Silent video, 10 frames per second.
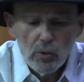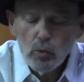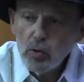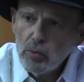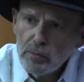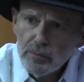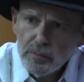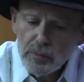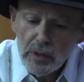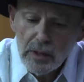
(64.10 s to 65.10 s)
the womb
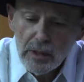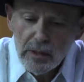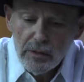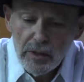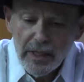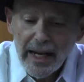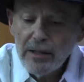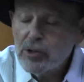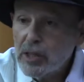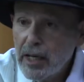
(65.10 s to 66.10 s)
to the
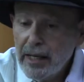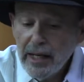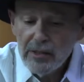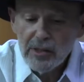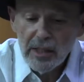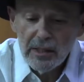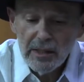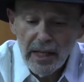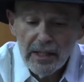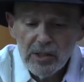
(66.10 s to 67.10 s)
outside has a
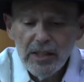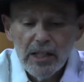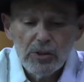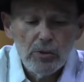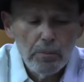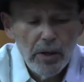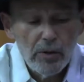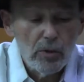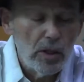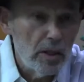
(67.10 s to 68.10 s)
na its natural
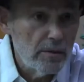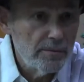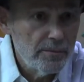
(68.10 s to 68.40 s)
parallel